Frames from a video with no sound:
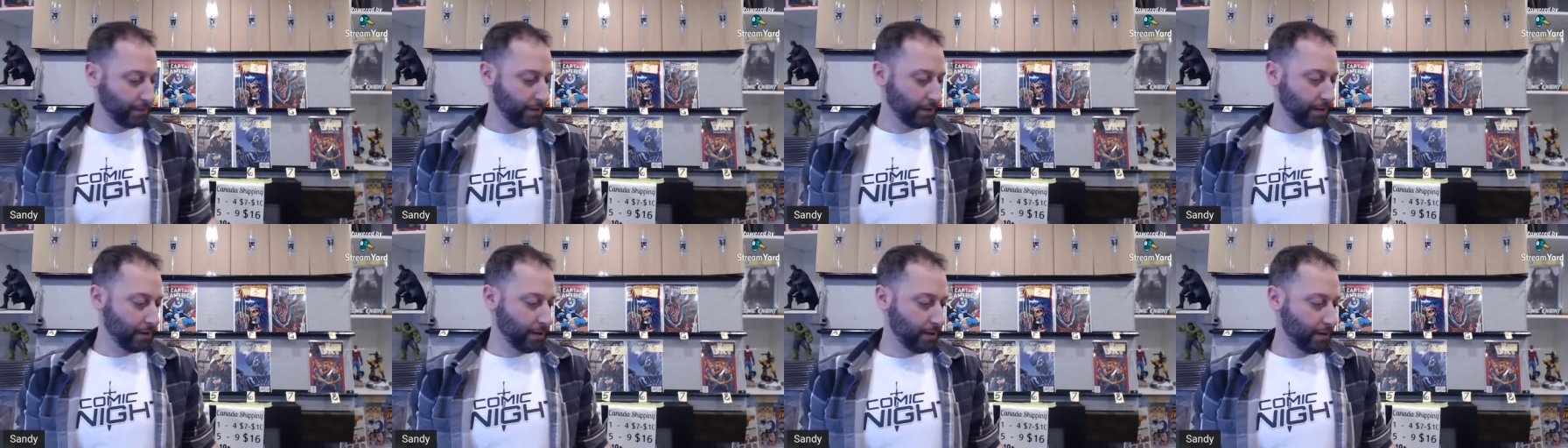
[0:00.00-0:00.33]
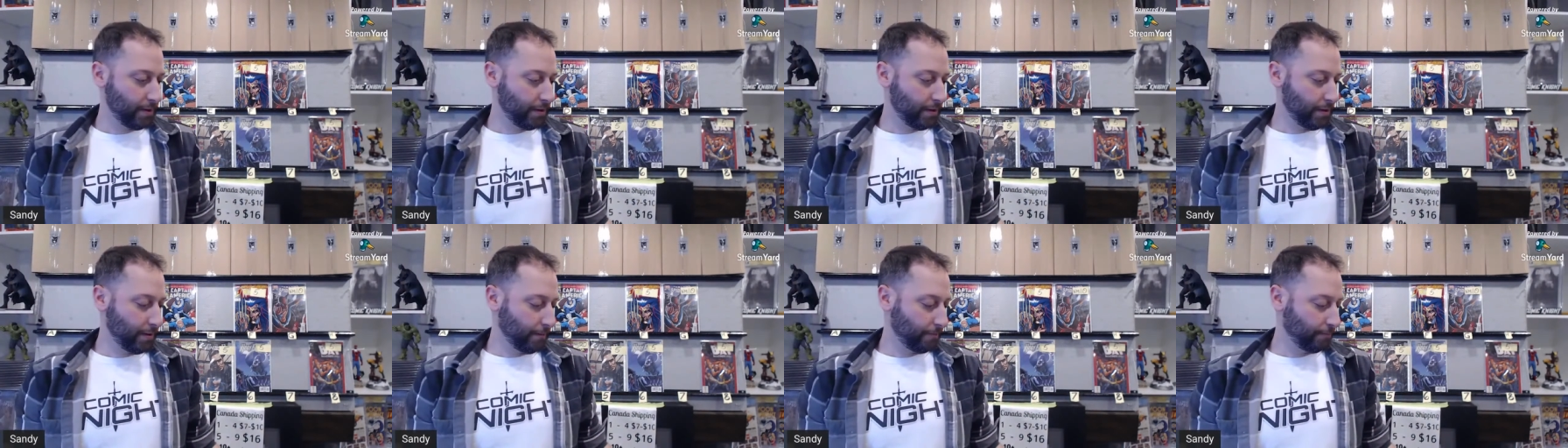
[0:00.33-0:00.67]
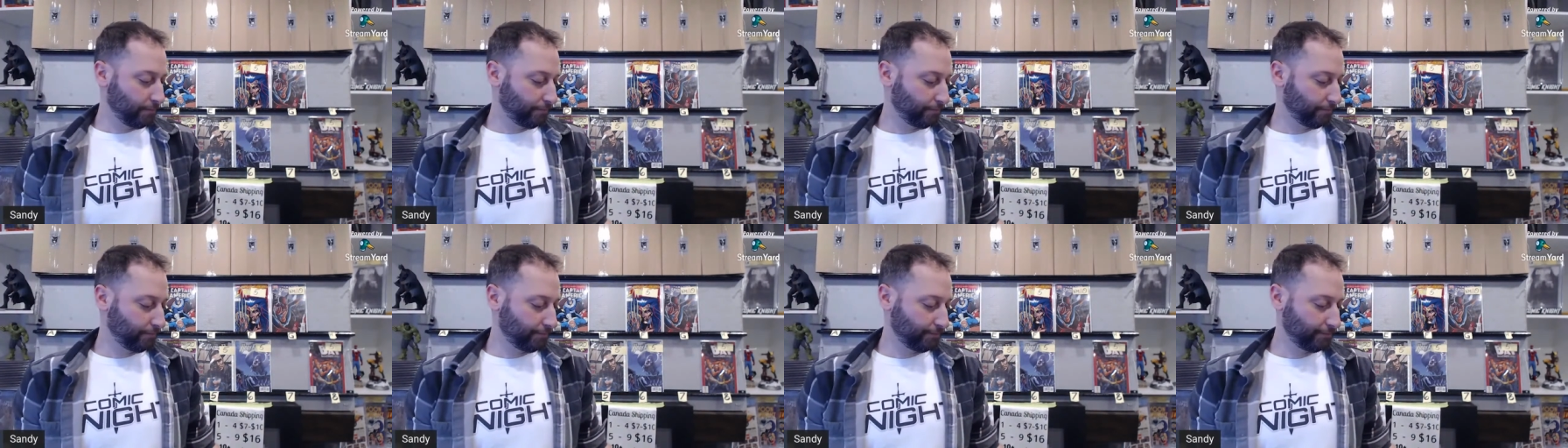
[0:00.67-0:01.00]
And
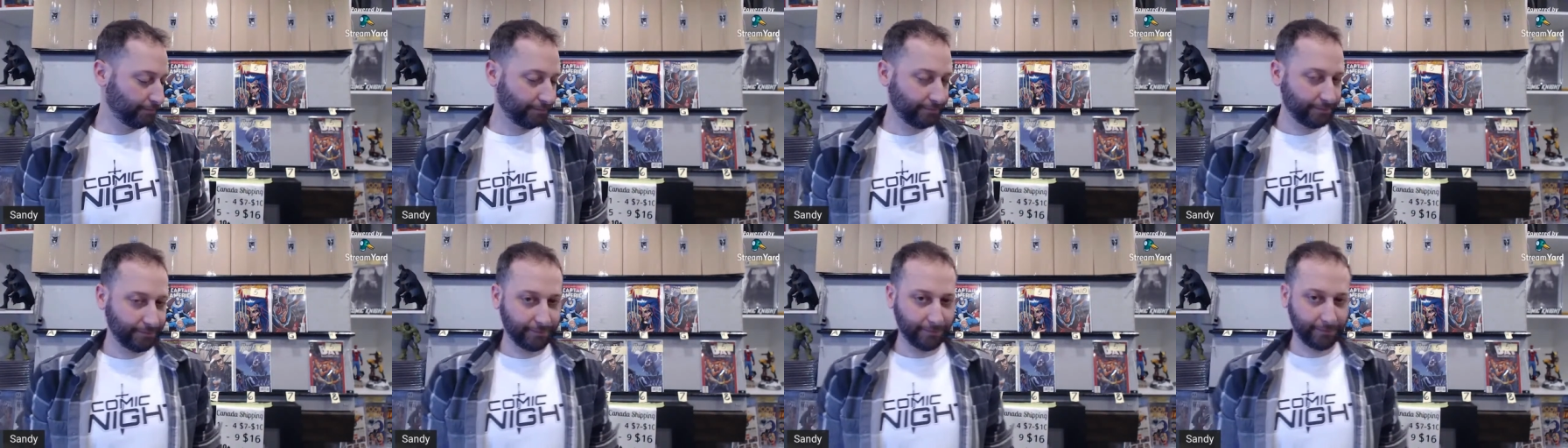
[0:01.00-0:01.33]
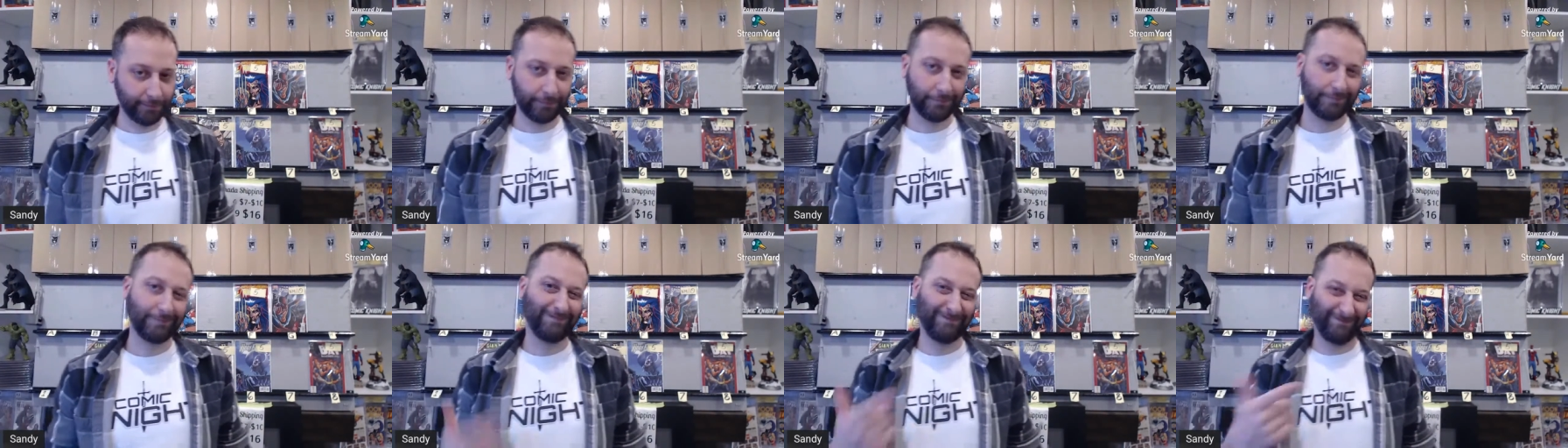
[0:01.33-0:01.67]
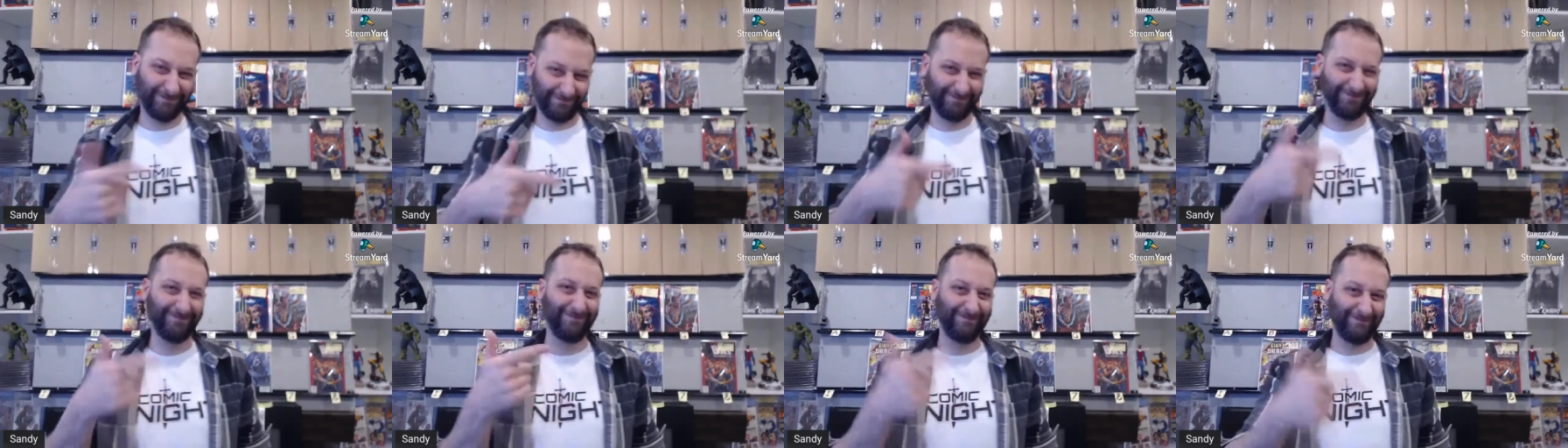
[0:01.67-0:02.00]
Adrian Baldessar
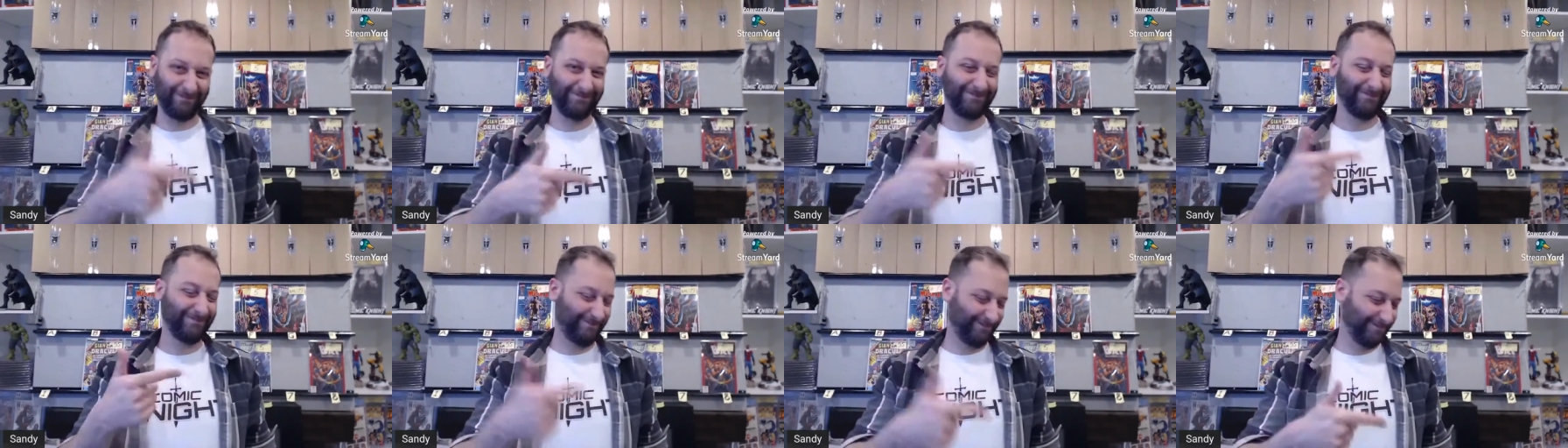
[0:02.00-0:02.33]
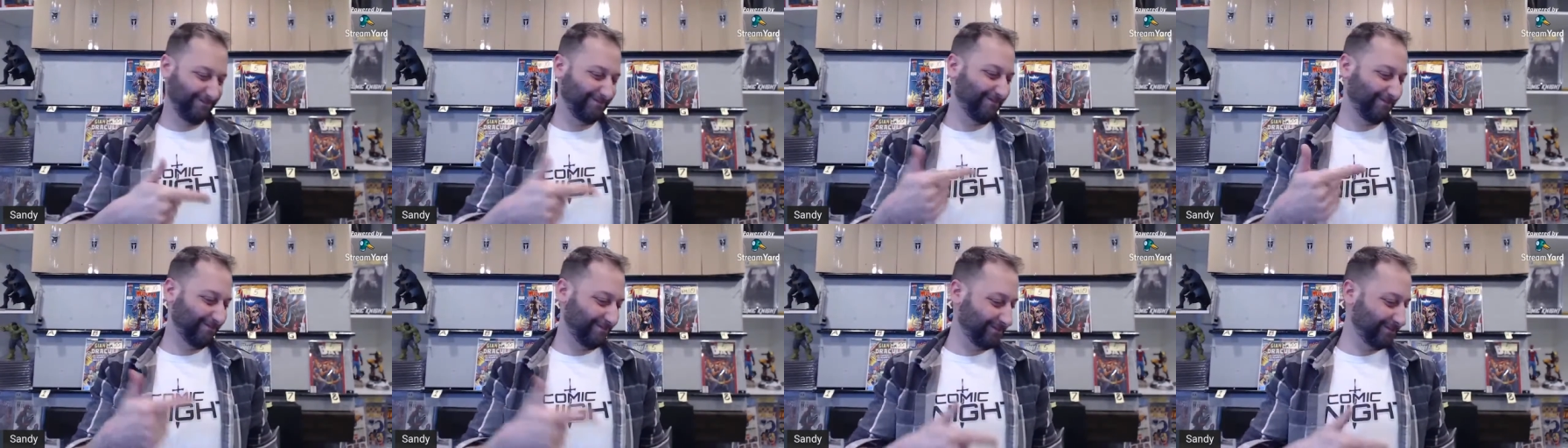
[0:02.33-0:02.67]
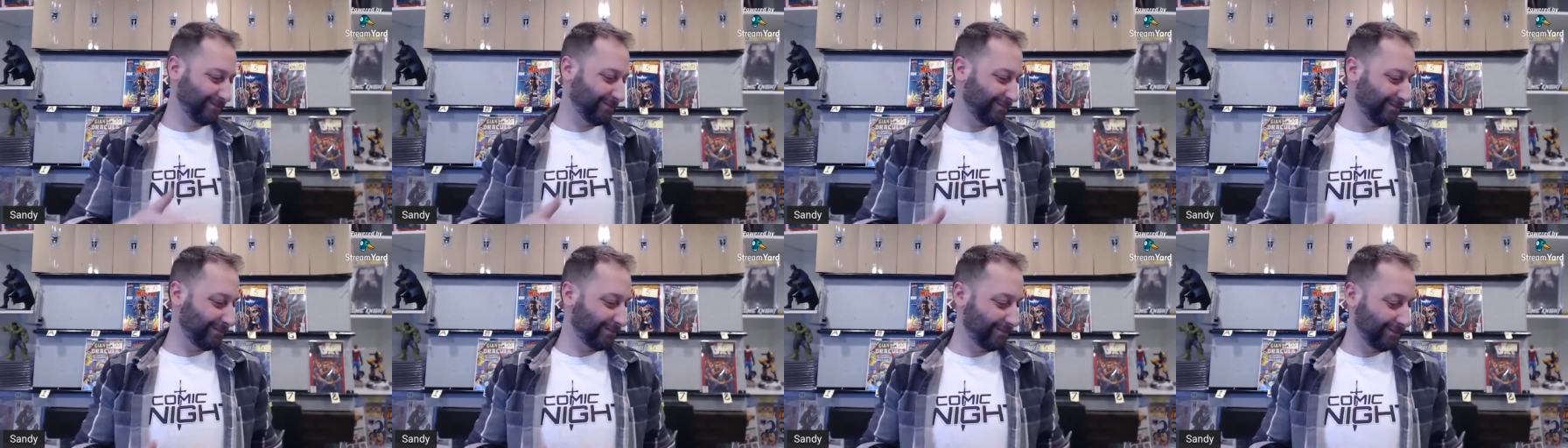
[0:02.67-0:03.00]
is one.
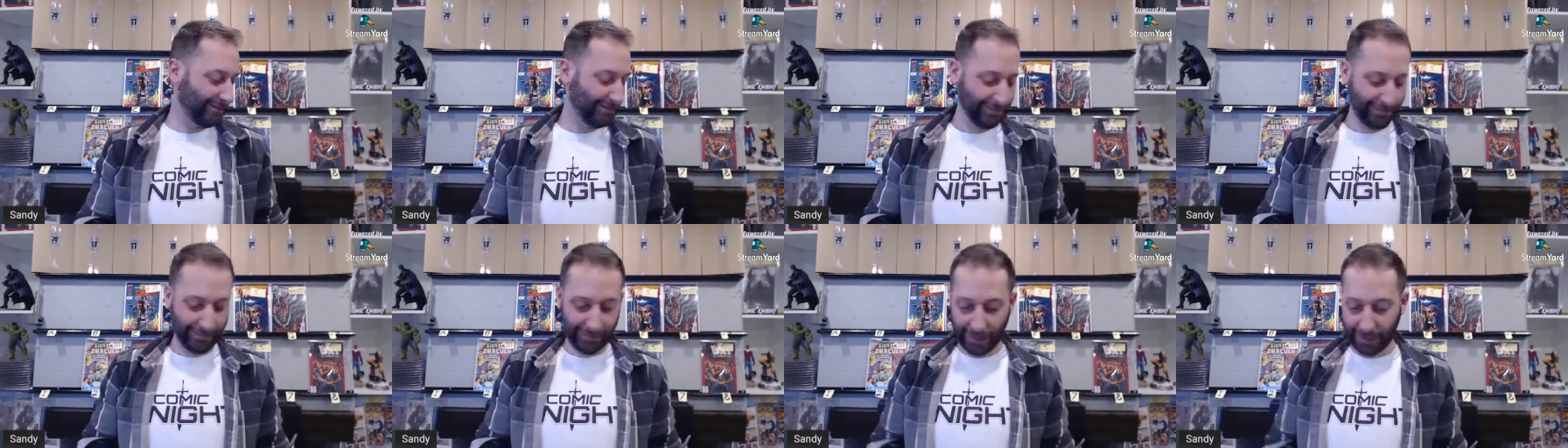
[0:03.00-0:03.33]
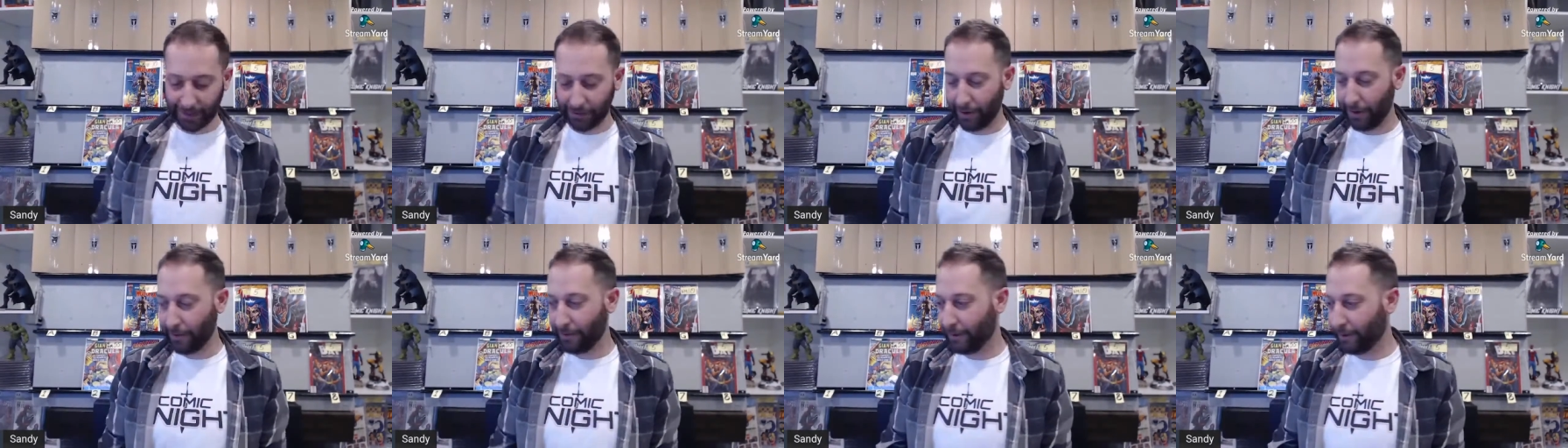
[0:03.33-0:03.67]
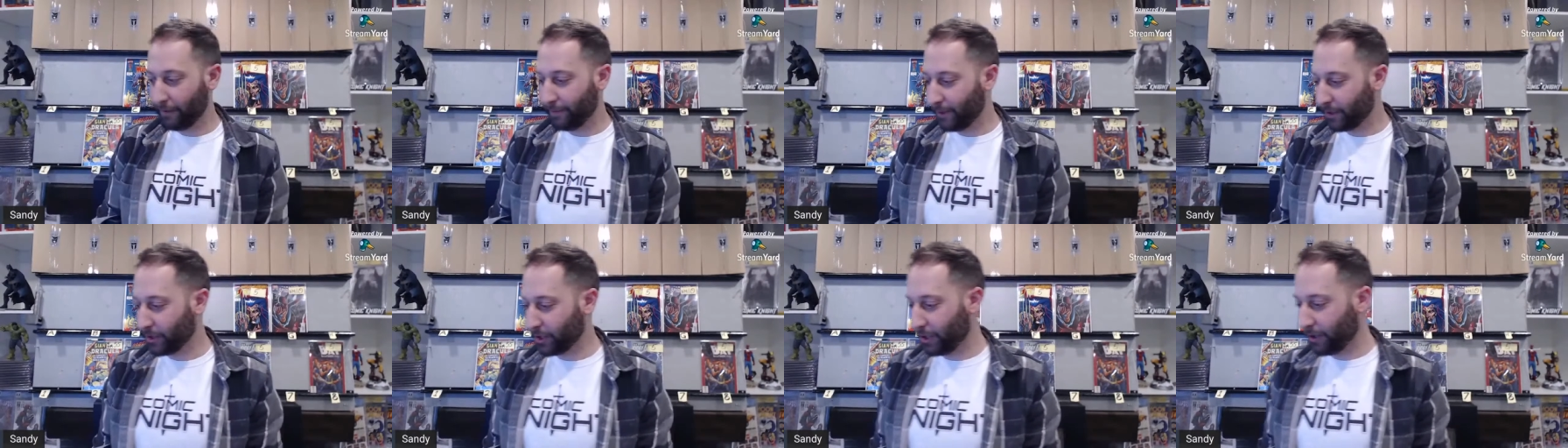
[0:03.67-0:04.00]
That's why I
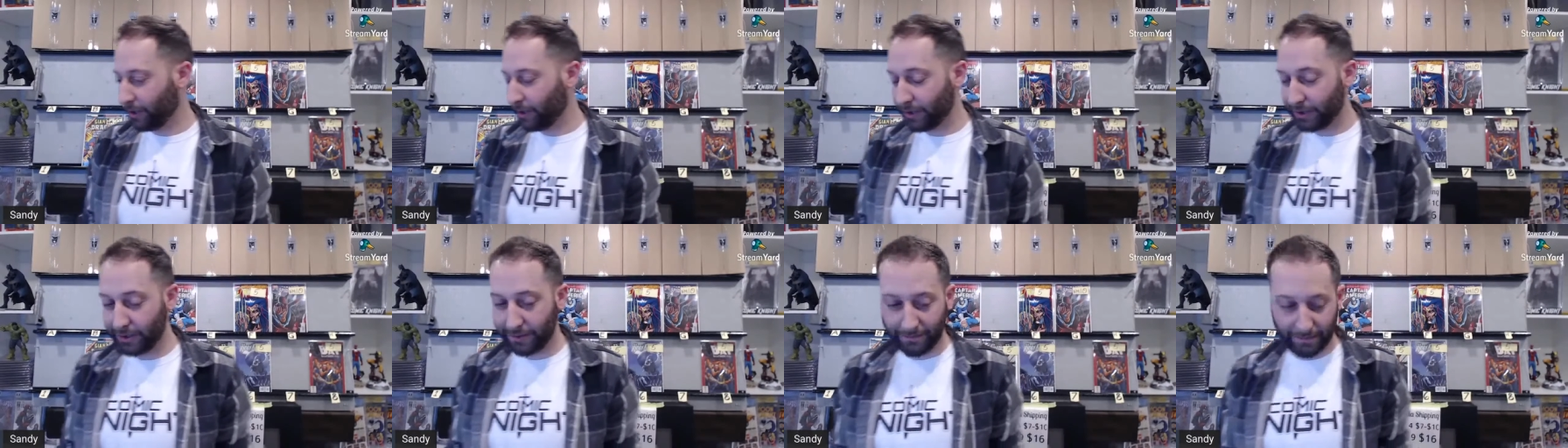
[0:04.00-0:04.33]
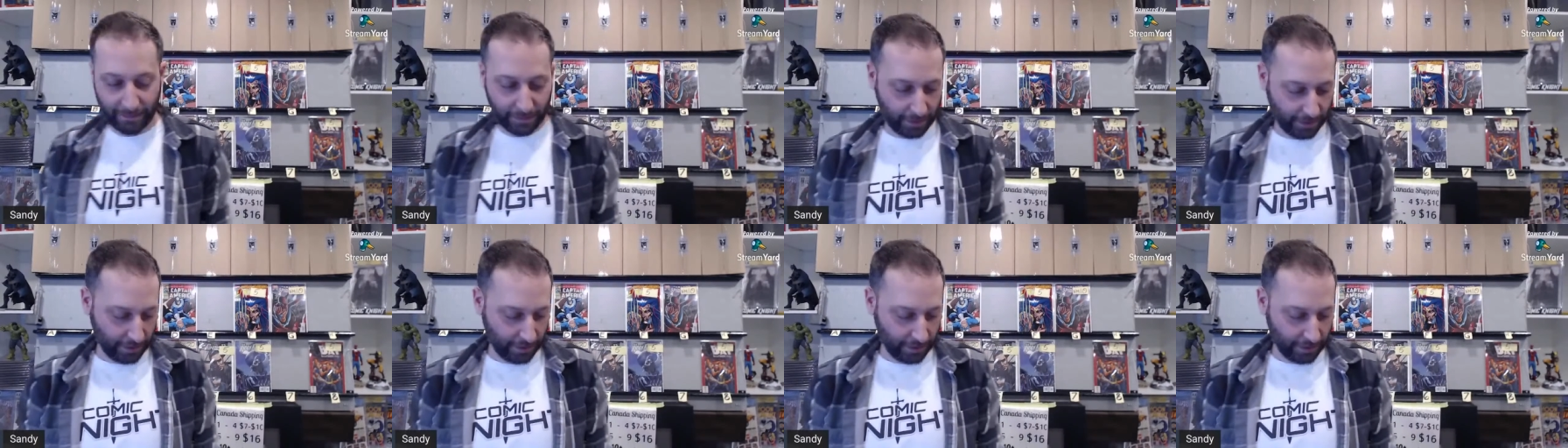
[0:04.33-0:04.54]
put him in charge.